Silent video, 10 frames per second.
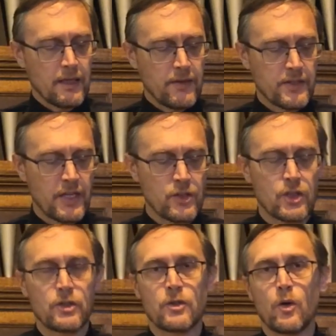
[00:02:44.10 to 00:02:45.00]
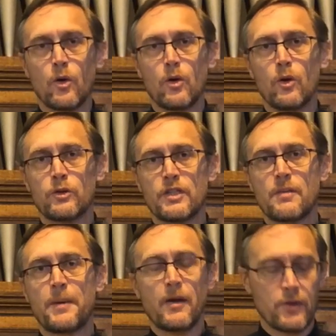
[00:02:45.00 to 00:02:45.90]
The ascension or
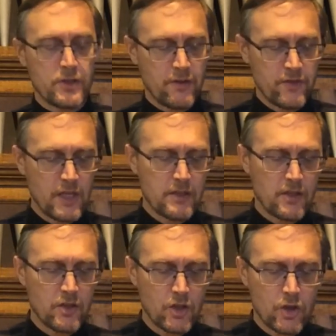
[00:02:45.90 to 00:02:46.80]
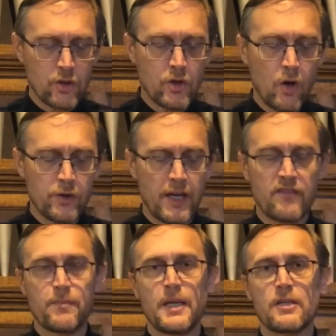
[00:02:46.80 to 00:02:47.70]
disappearance of Jesus should not
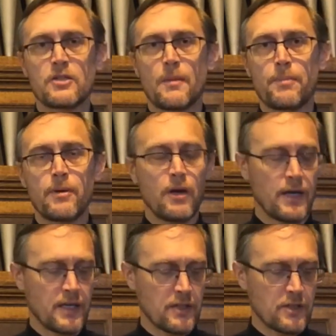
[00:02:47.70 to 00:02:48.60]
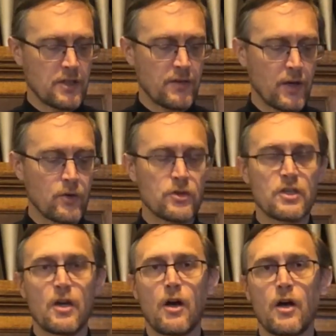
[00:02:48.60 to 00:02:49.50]
have been a surprise to
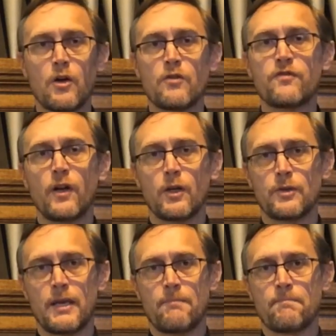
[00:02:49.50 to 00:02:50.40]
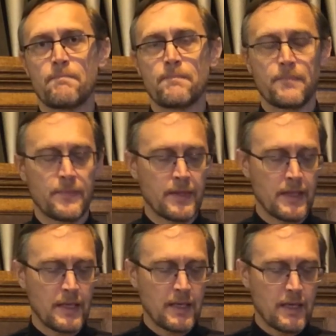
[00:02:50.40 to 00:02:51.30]
those who followed him.
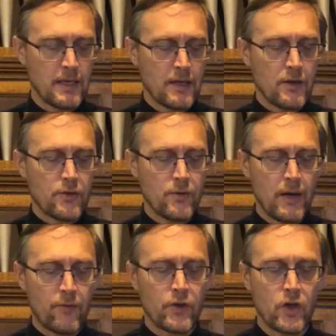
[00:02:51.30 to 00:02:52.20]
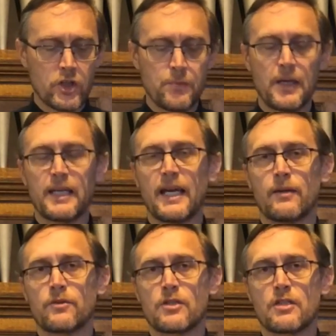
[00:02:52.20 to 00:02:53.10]
Throughout the gospel
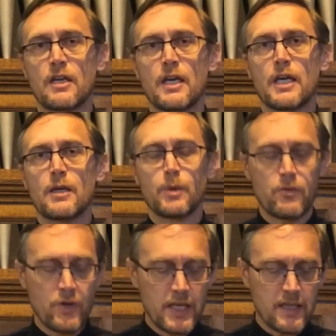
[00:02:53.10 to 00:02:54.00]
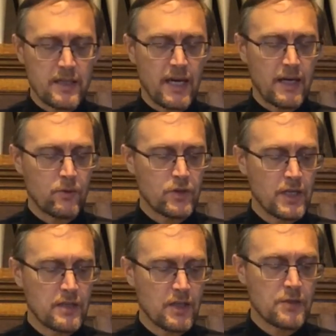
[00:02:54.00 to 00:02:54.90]
accounts, we read how
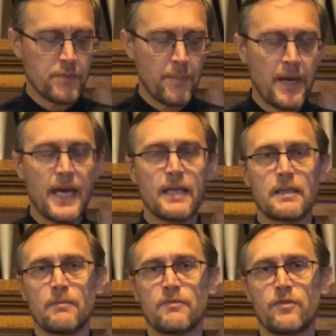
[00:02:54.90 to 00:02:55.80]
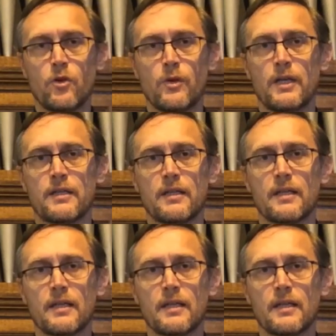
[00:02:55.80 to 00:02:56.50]
Jesus prepared them for it.